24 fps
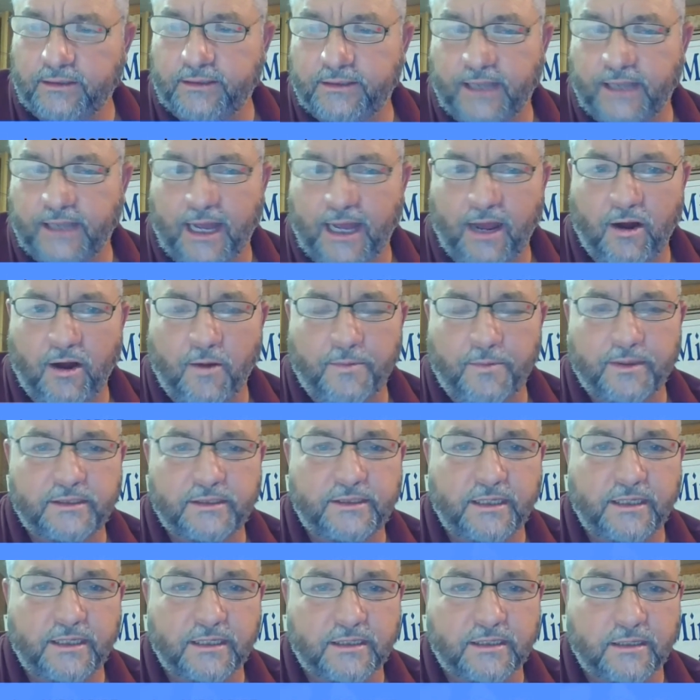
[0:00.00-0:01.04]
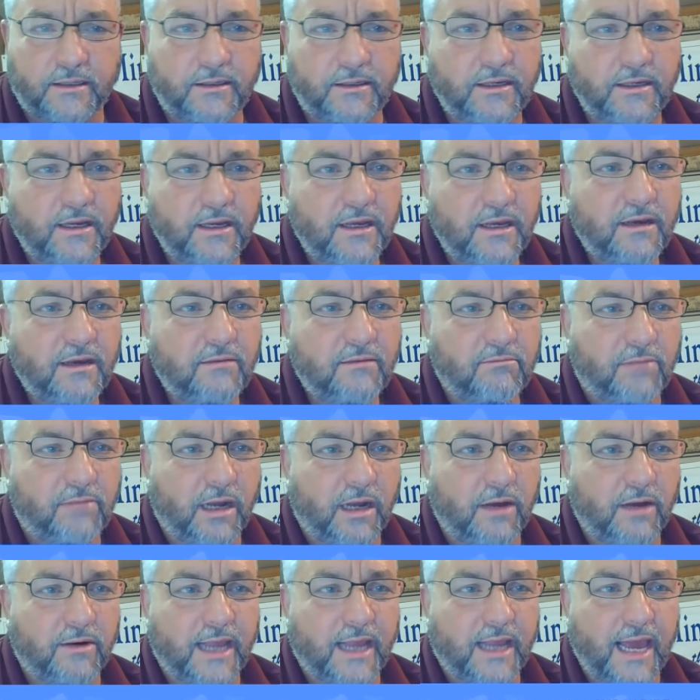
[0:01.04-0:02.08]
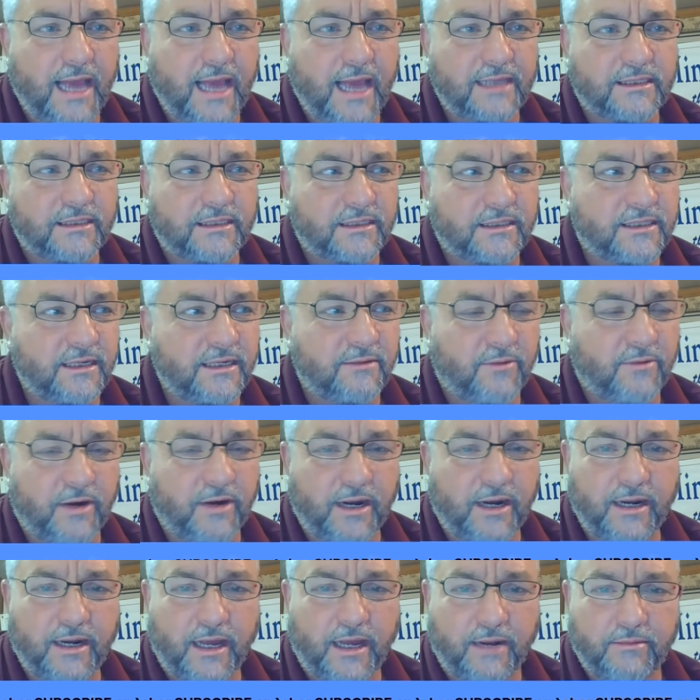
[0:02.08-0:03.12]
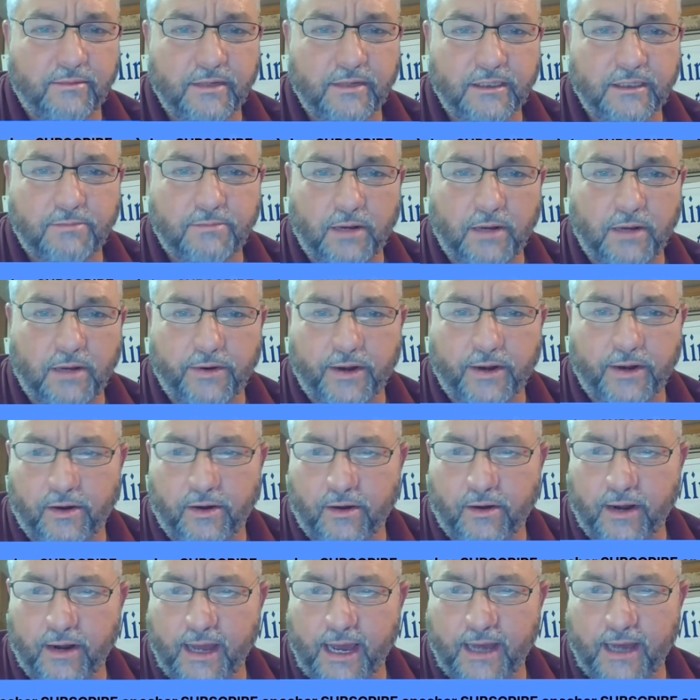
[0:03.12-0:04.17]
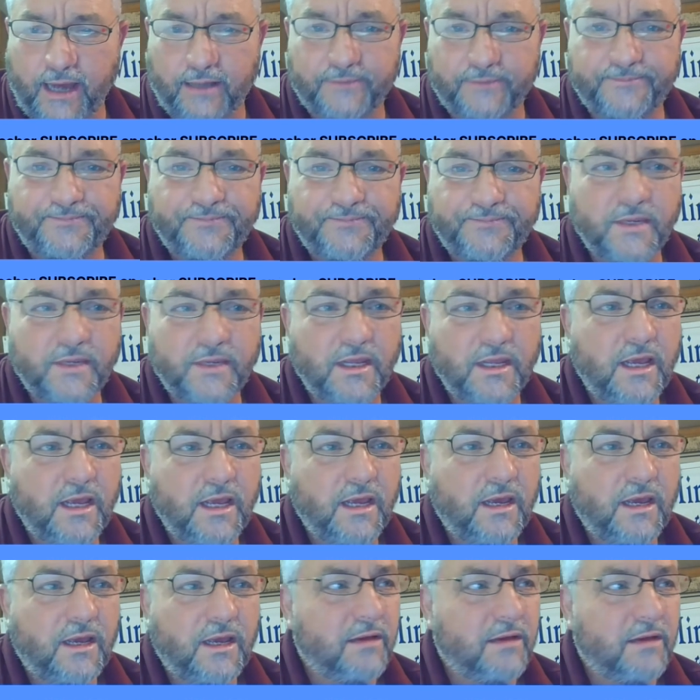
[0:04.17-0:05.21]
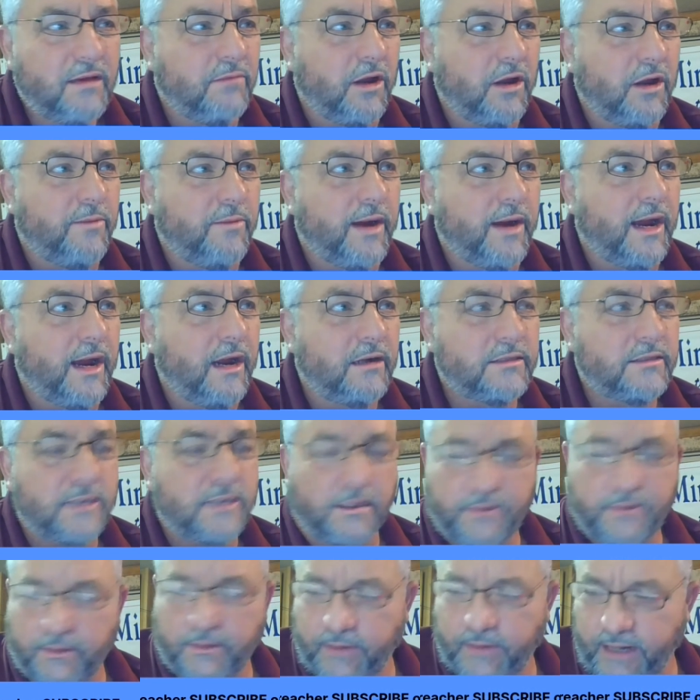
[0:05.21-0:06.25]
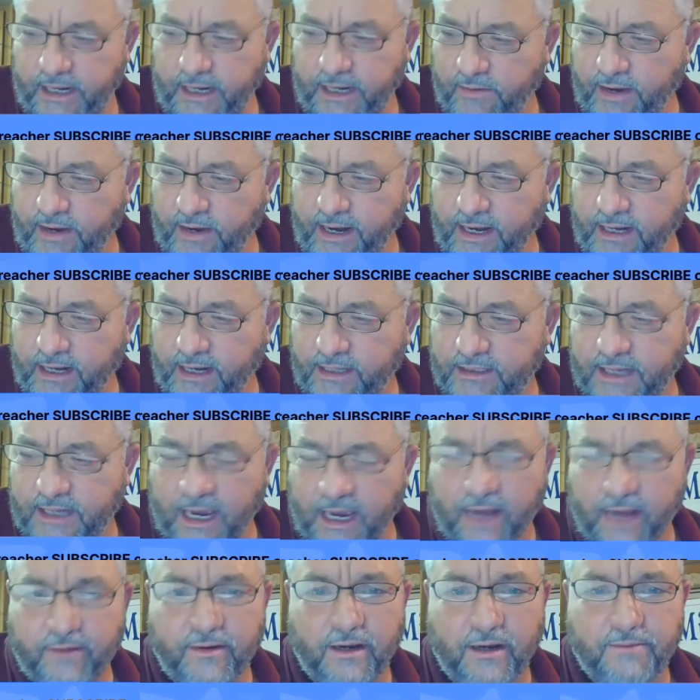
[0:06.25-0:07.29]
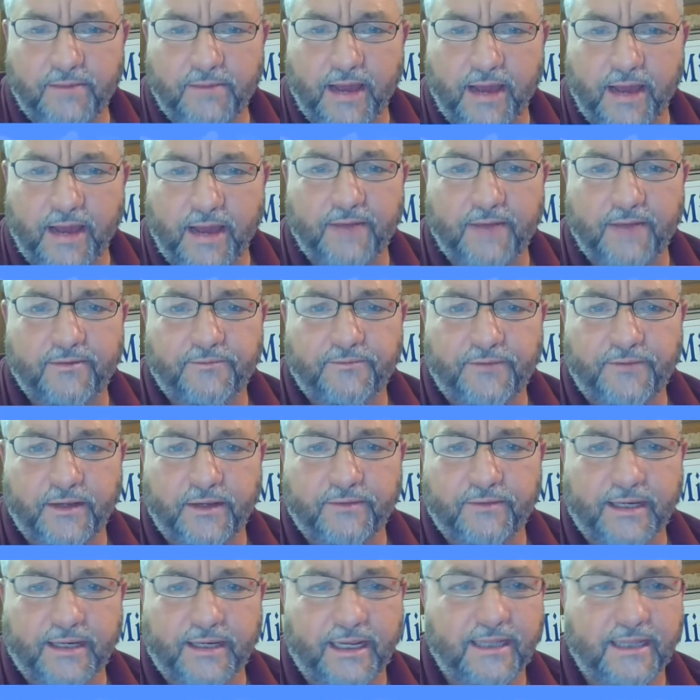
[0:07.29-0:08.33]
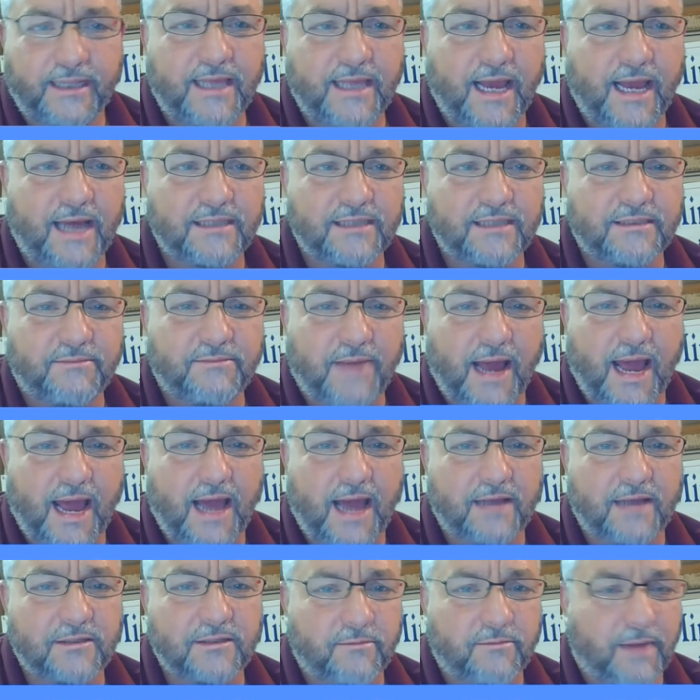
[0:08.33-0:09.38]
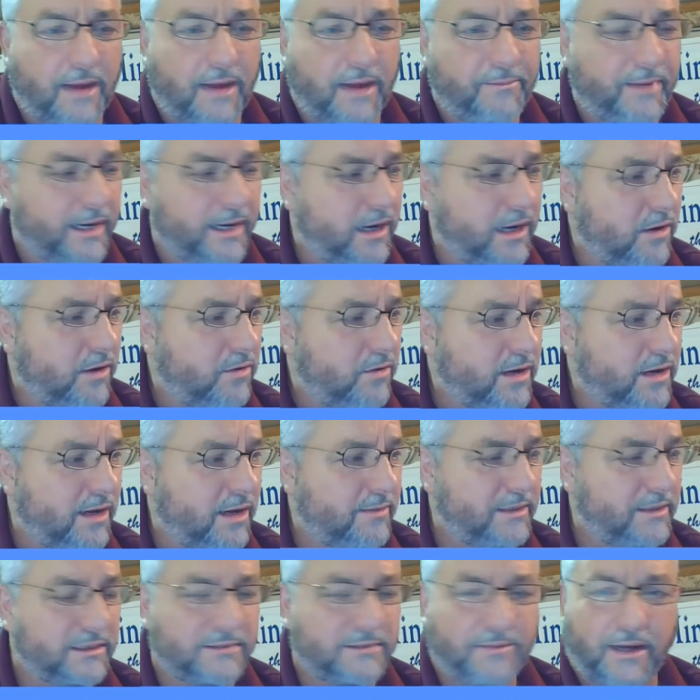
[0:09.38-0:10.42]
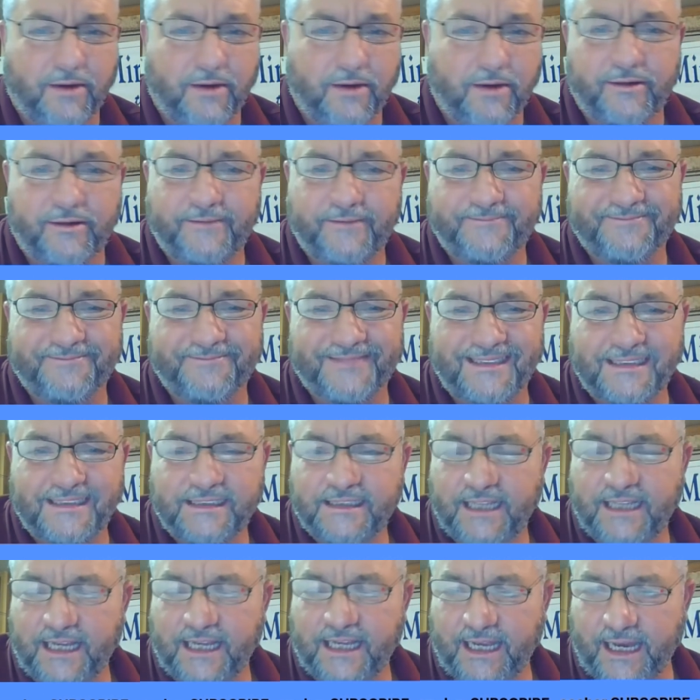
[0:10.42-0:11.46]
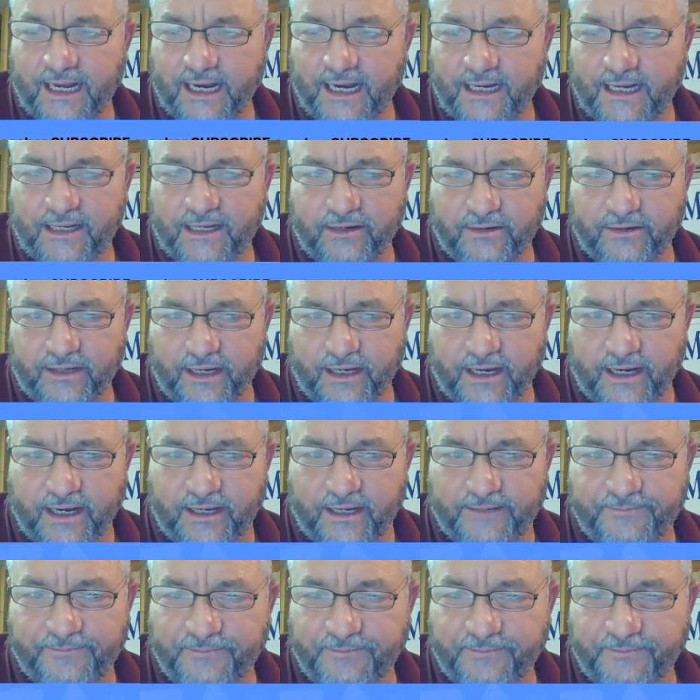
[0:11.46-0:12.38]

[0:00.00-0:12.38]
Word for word: I hope it's just a blow the gasket somewhere, not just blowing oil out blow by or something. But anyway, it has gotten really bad for 15,000 miles on my big old Cummins motor. That ain't too good.